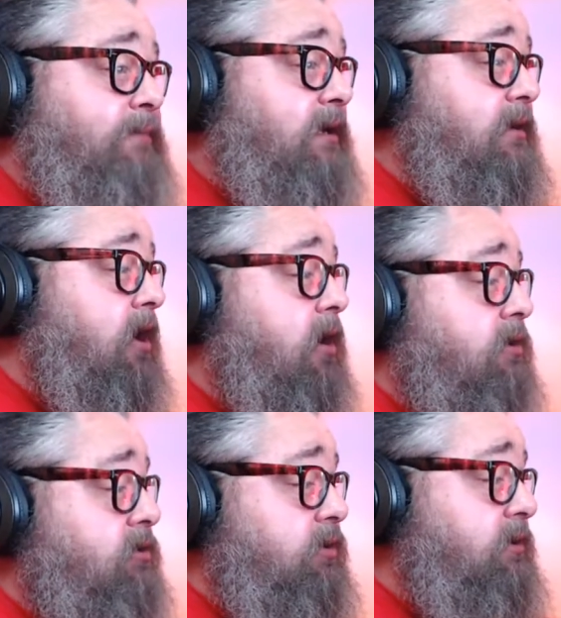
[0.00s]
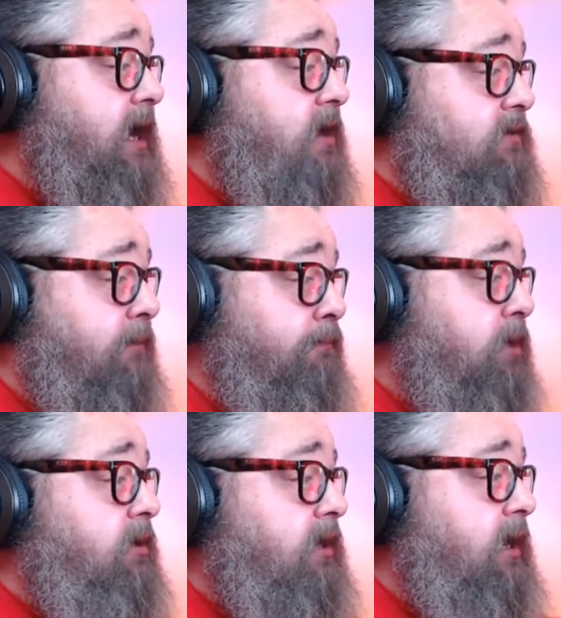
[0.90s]
into all 2,000
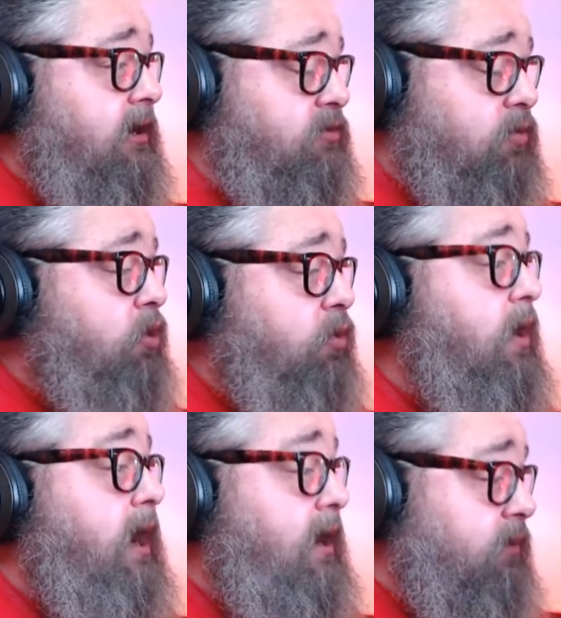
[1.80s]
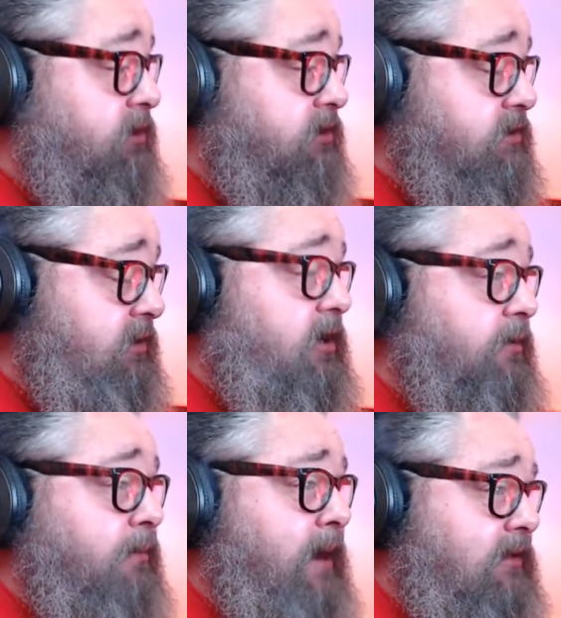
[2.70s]
billionaires worldwide, which is,
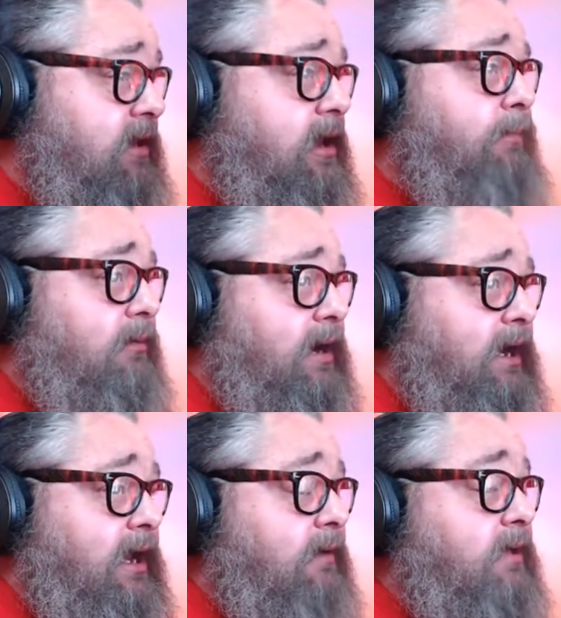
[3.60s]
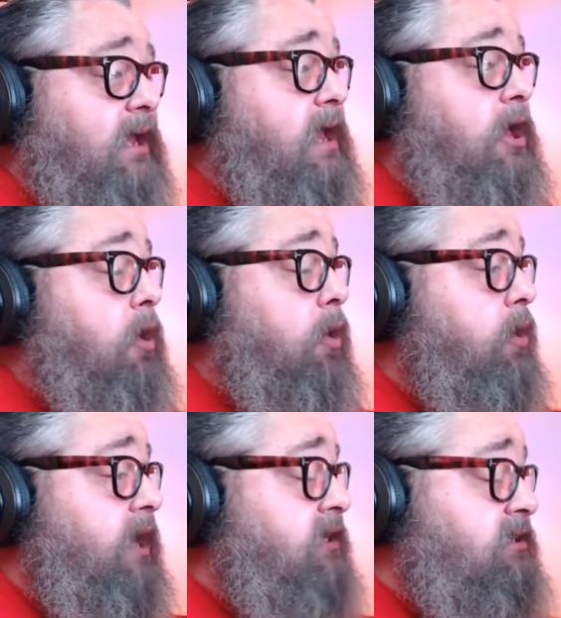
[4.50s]
about the number right now,
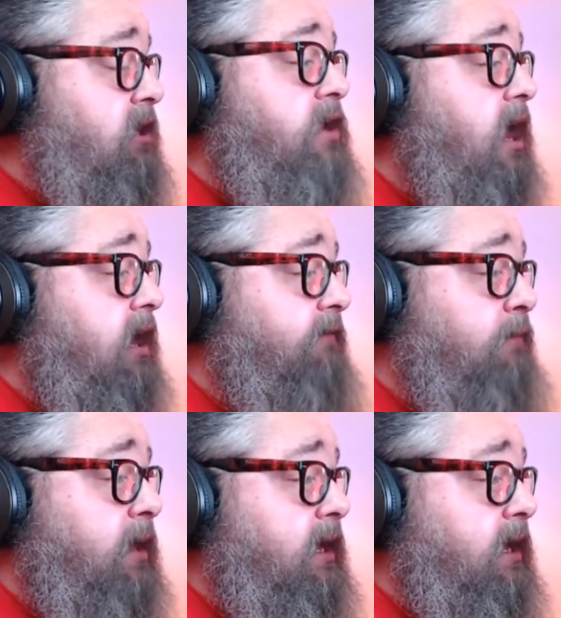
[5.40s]
it's still not enough money